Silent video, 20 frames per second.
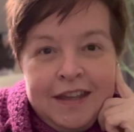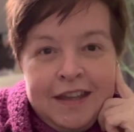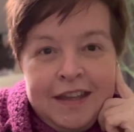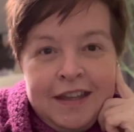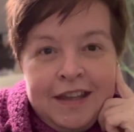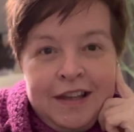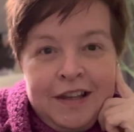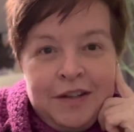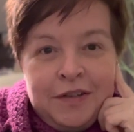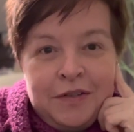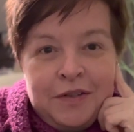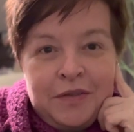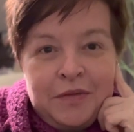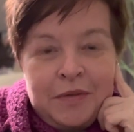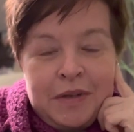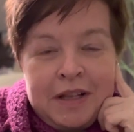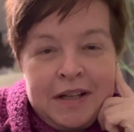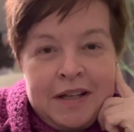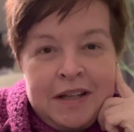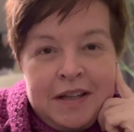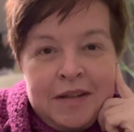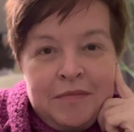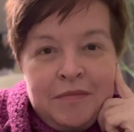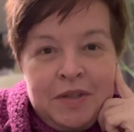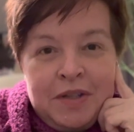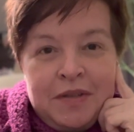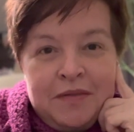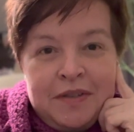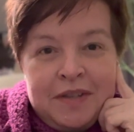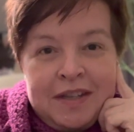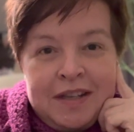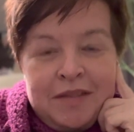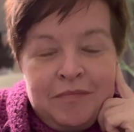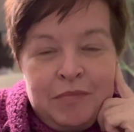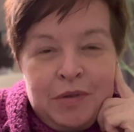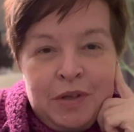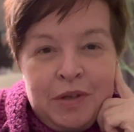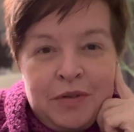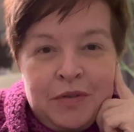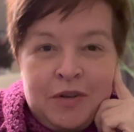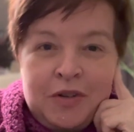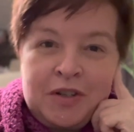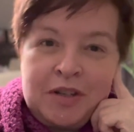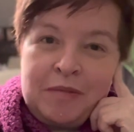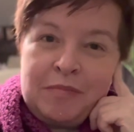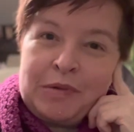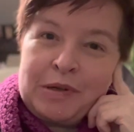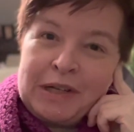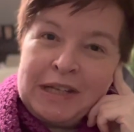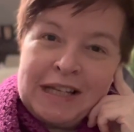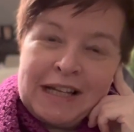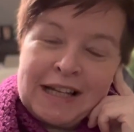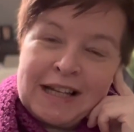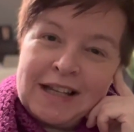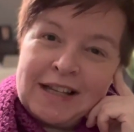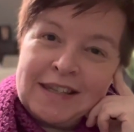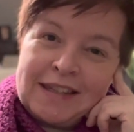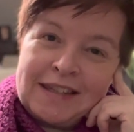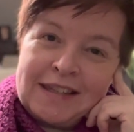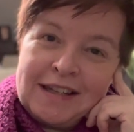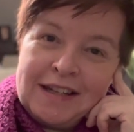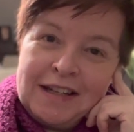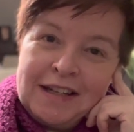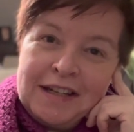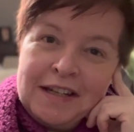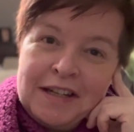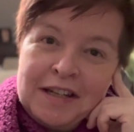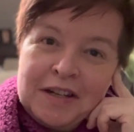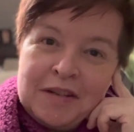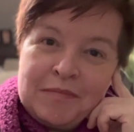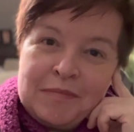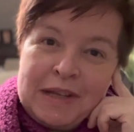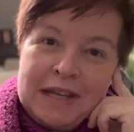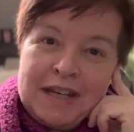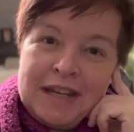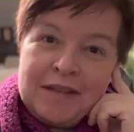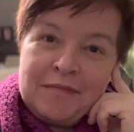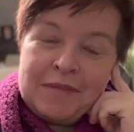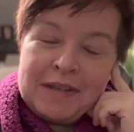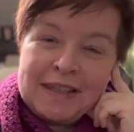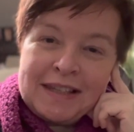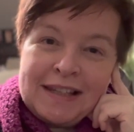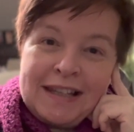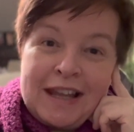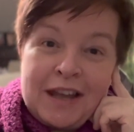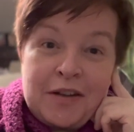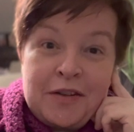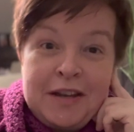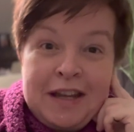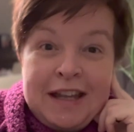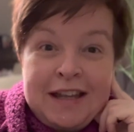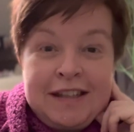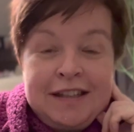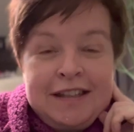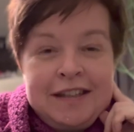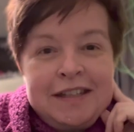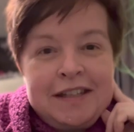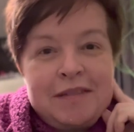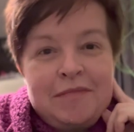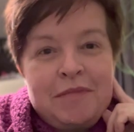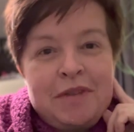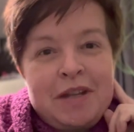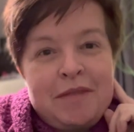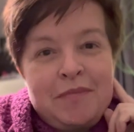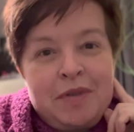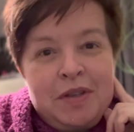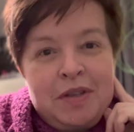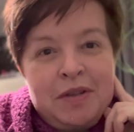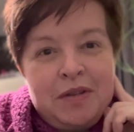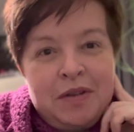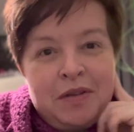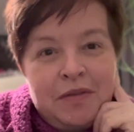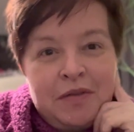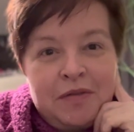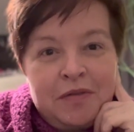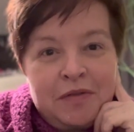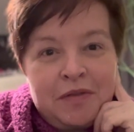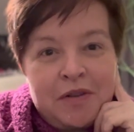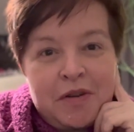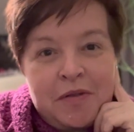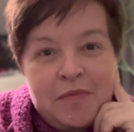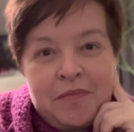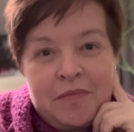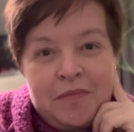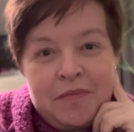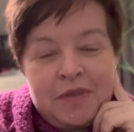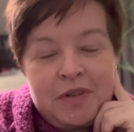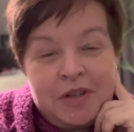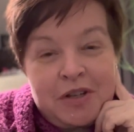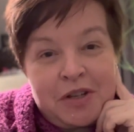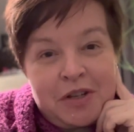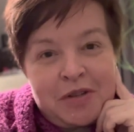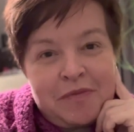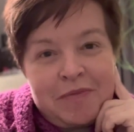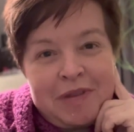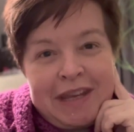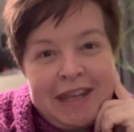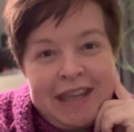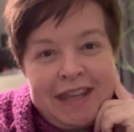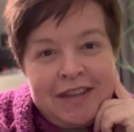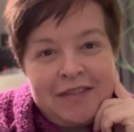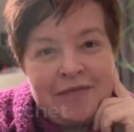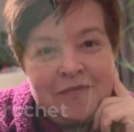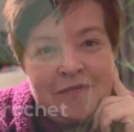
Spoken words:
Hello and welcome to the Sunbirdcrochet podcast. My name is Claudia and I'm coming to you from Germany.